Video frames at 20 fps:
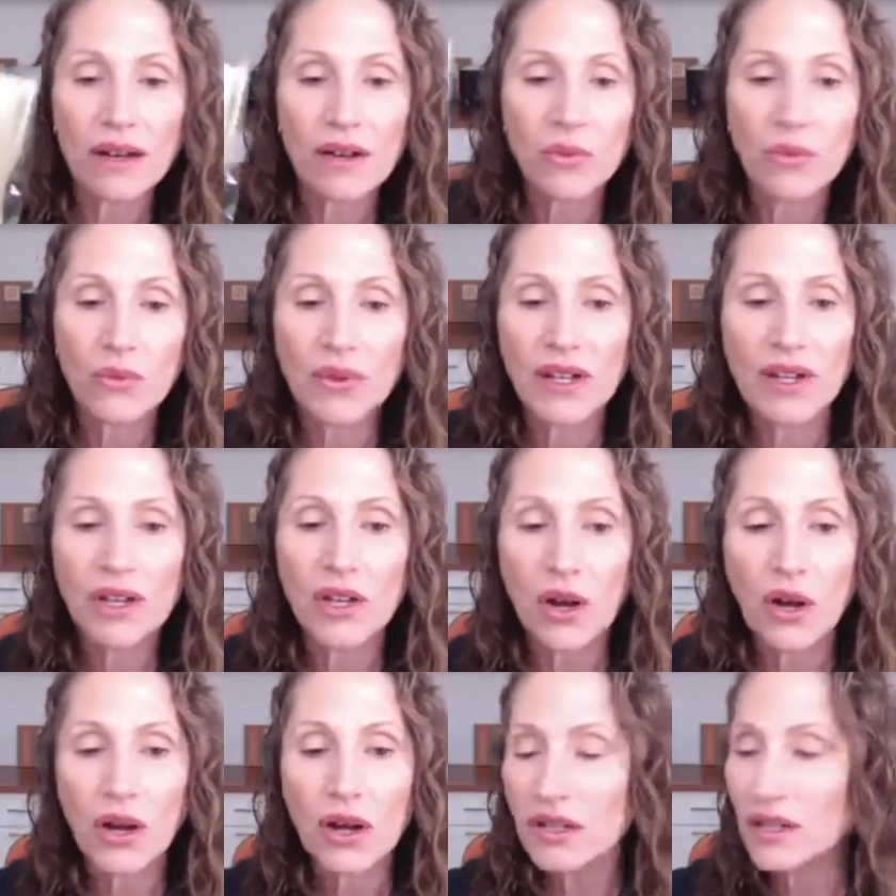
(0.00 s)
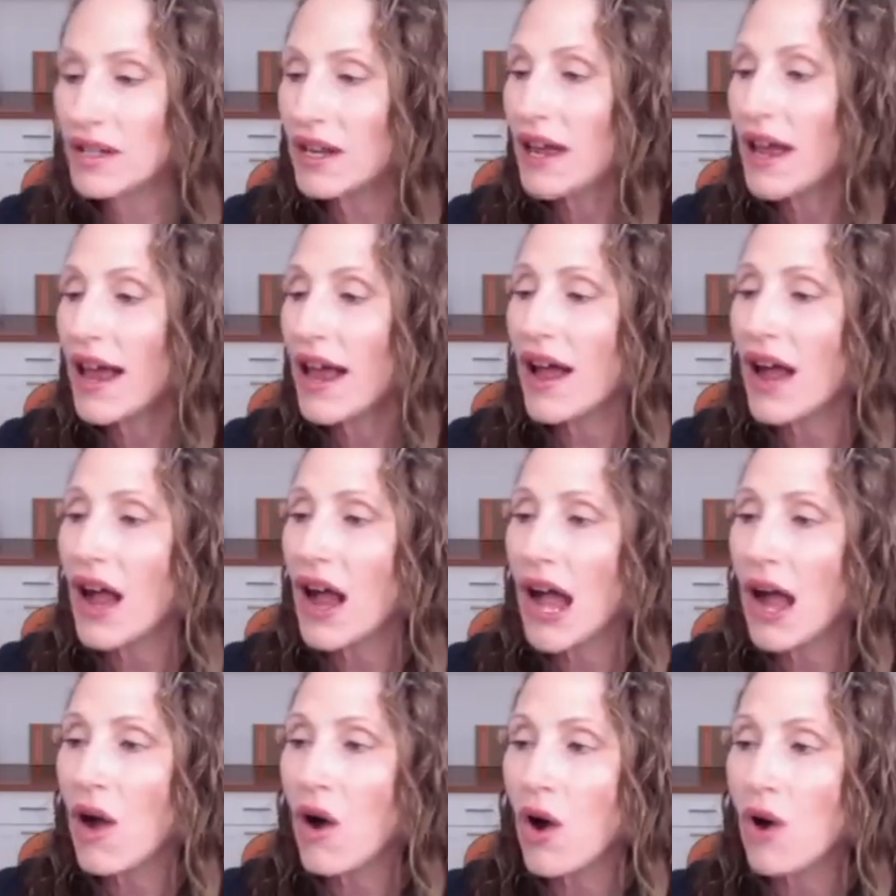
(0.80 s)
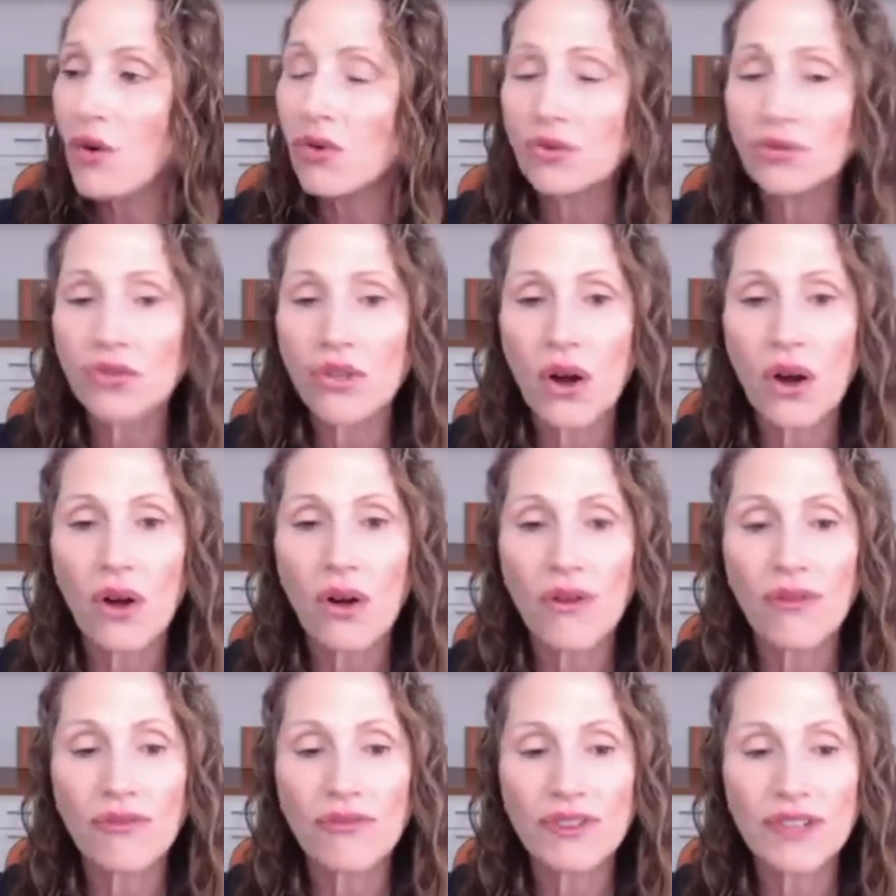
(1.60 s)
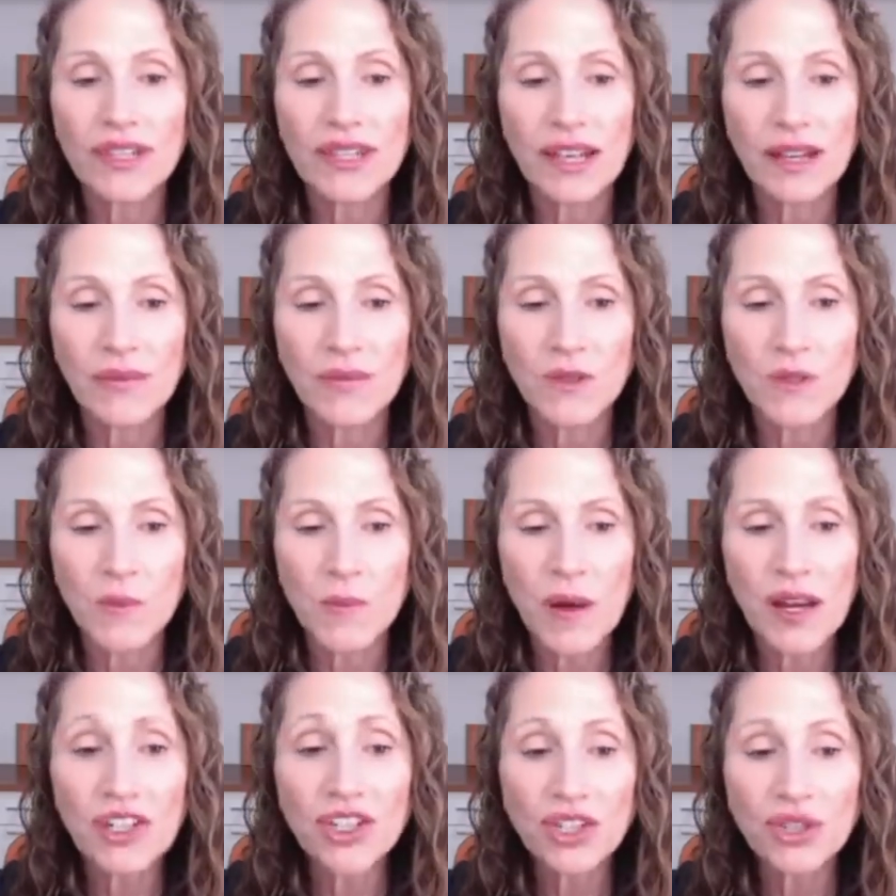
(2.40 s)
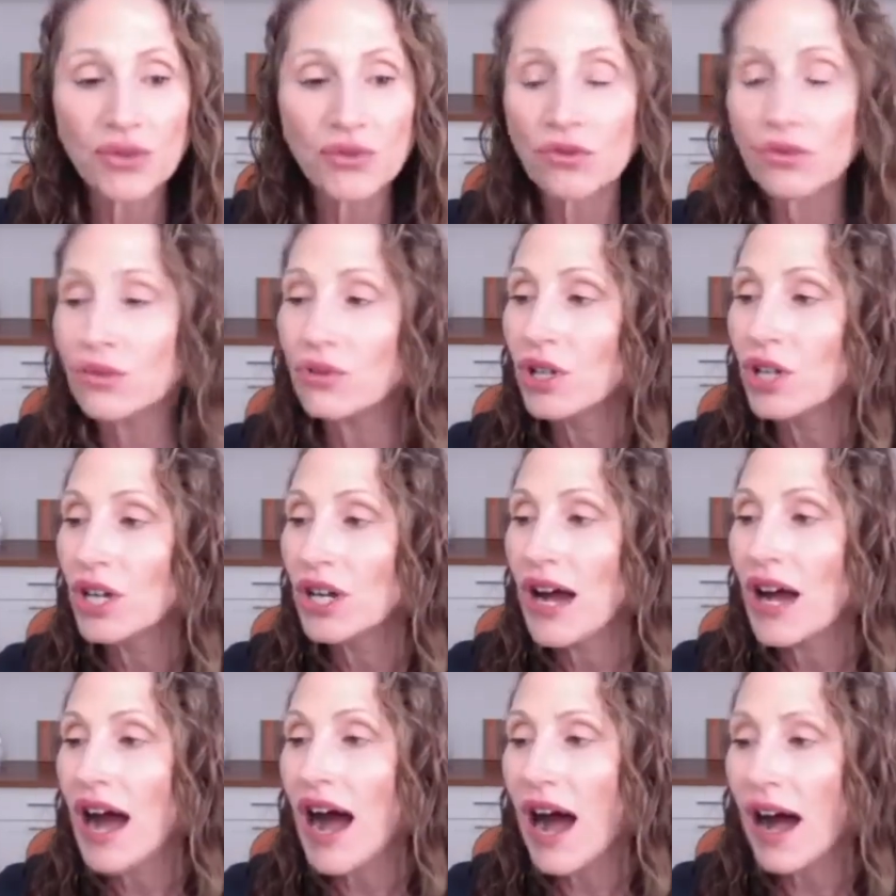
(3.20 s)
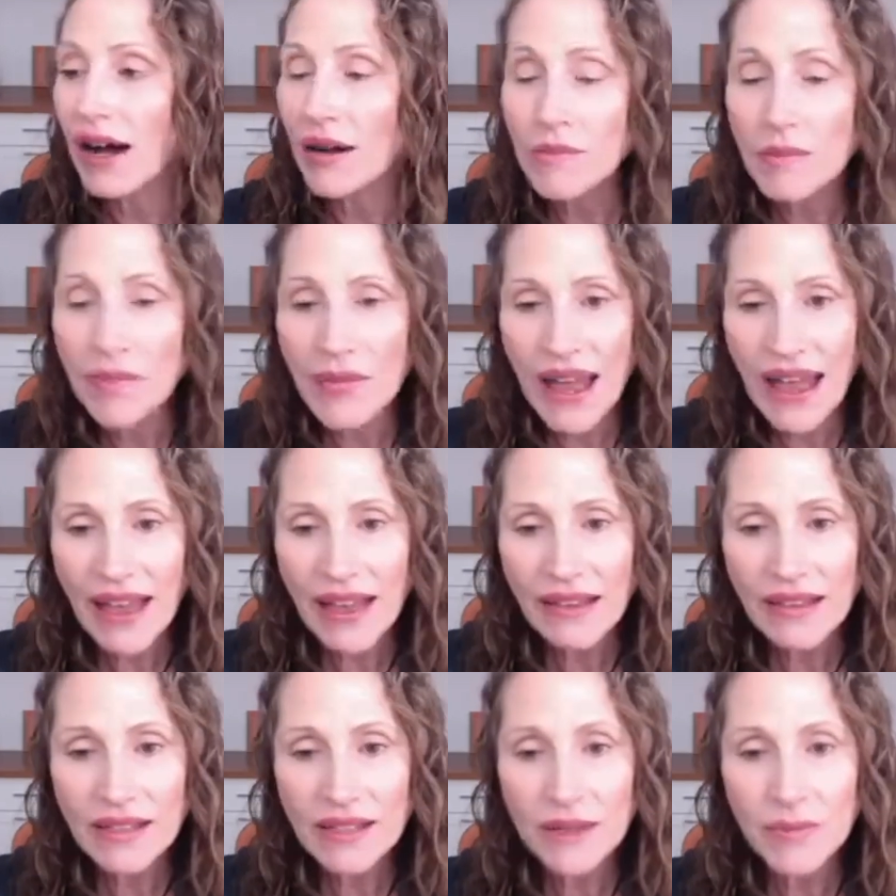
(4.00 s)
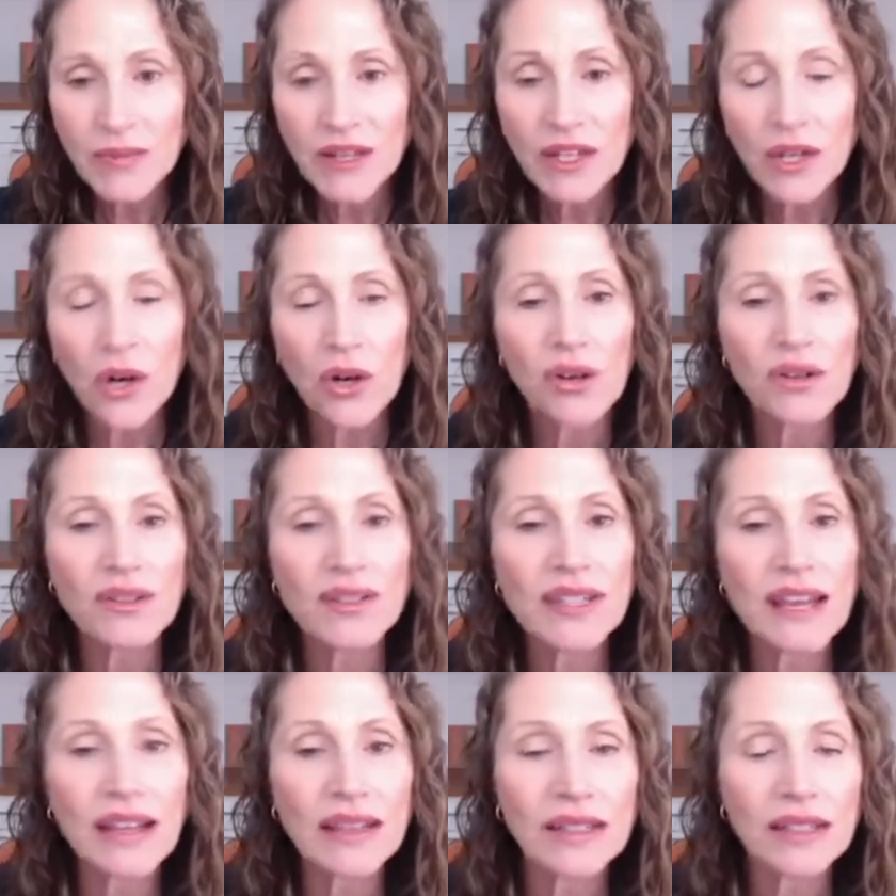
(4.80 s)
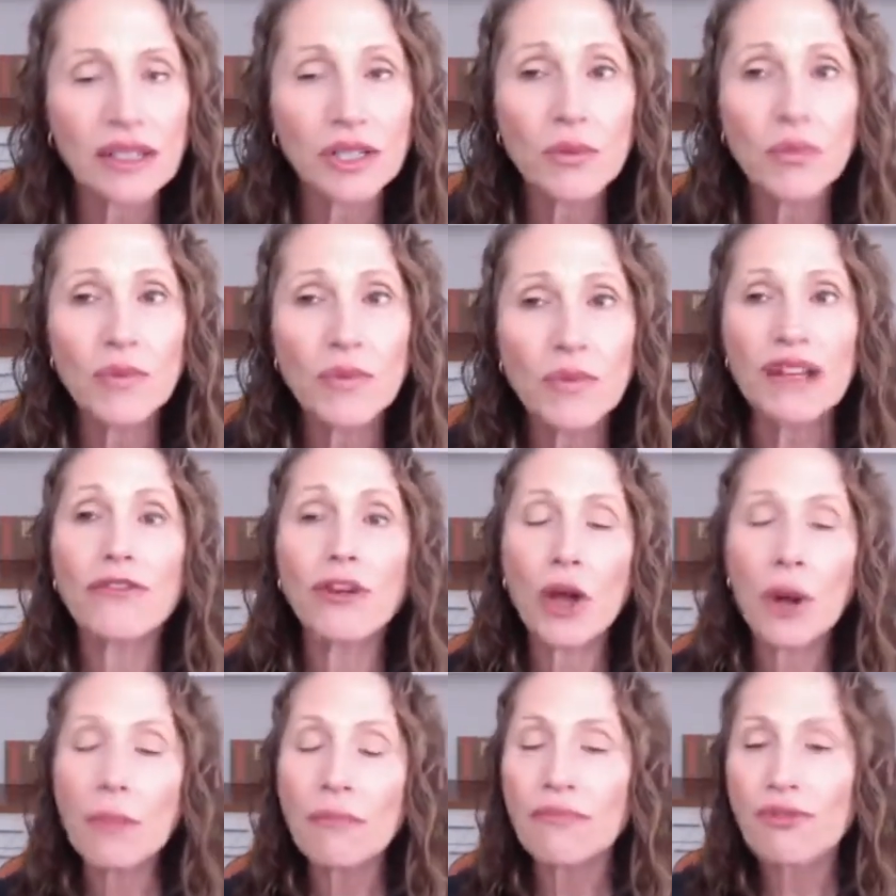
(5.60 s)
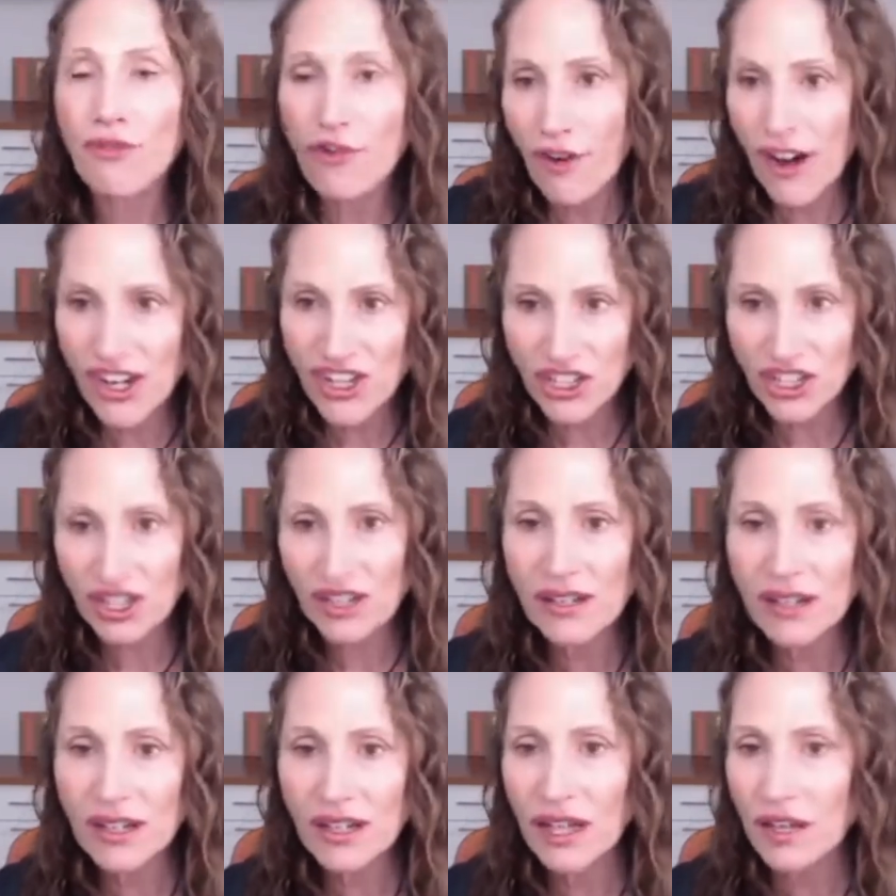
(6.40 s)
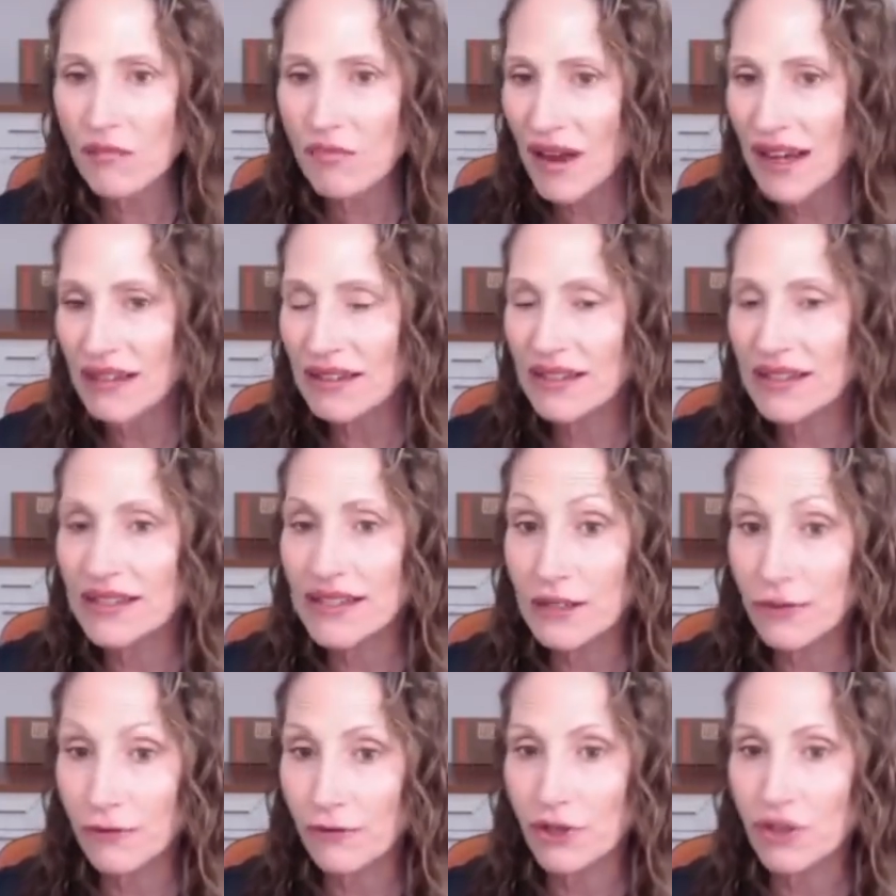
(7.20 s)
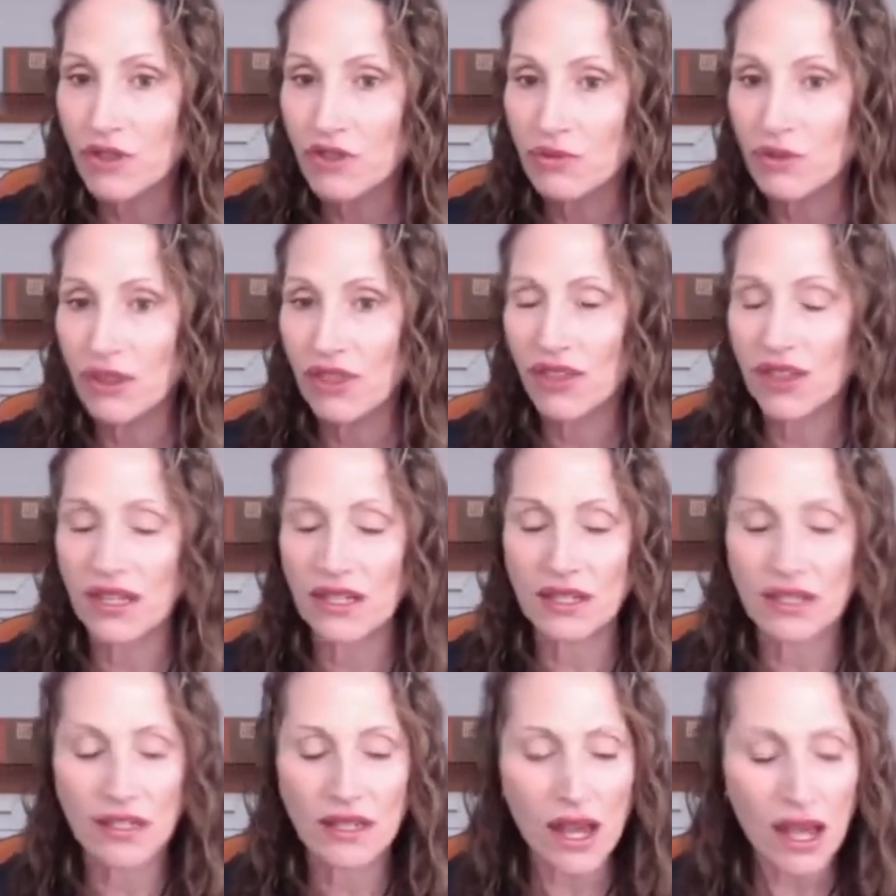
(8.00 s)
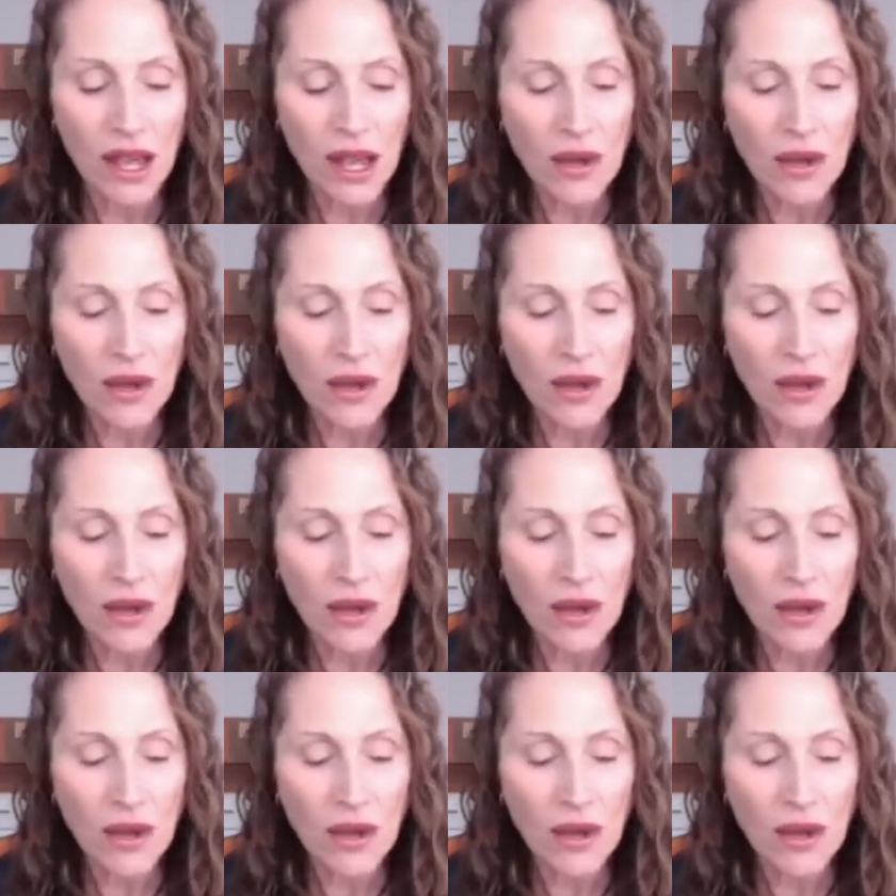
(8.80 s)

we've got hold of some special armbands, because a little bit of compression can make a difference with this.